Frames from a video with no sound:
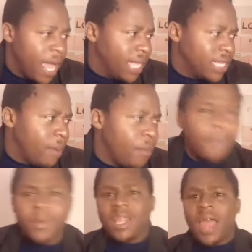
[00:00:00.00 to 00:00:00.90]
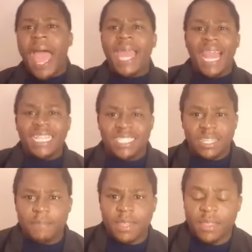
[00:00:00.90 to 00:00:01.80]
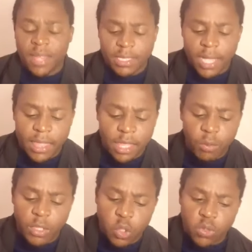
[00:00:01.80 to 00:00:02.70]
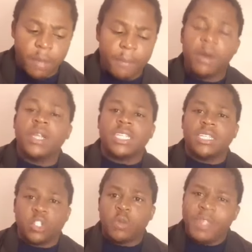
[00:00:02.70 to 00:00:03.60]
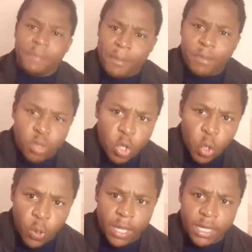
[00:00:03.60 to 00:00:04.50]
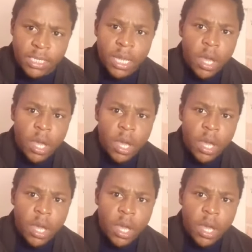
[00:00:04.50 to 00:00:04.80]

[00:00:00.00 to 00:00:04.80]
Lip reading: And I'm gonna highlight something that I think we talked about it, and so many people did not look at it.